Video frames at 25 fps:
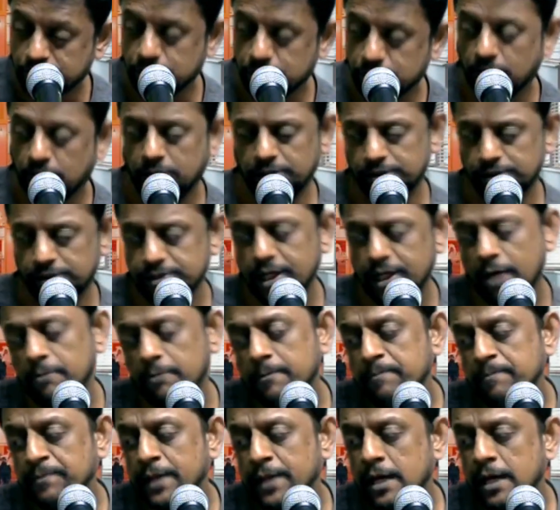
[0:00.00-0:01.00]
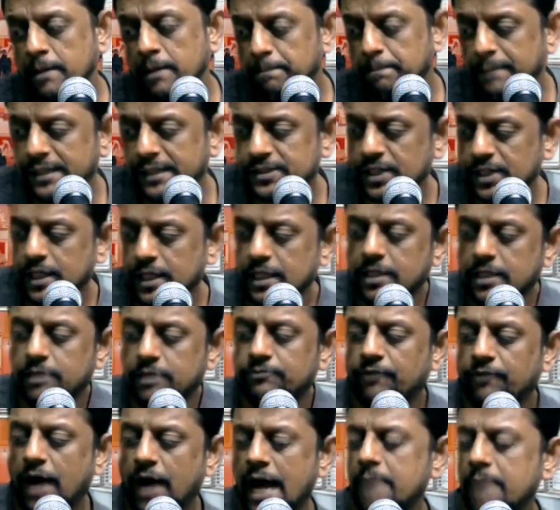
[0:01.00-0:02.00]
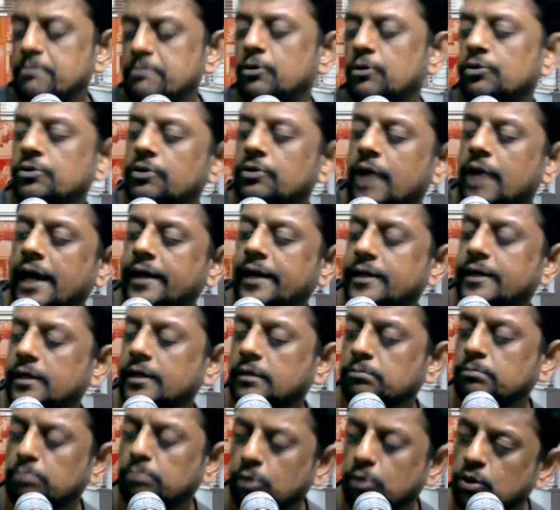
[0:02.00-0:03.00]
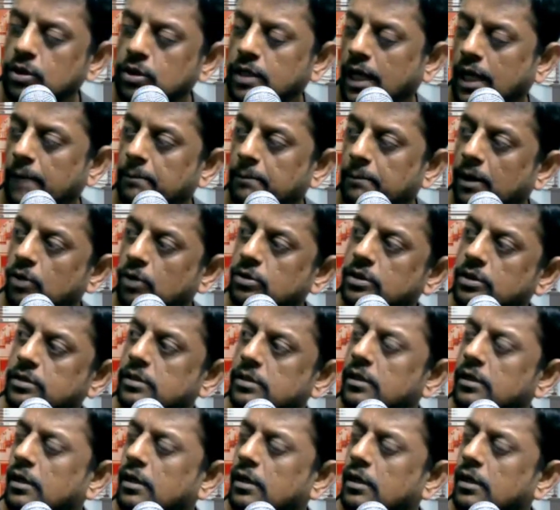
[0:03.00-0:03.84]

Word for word: to all this now basically if i'm going to write a book about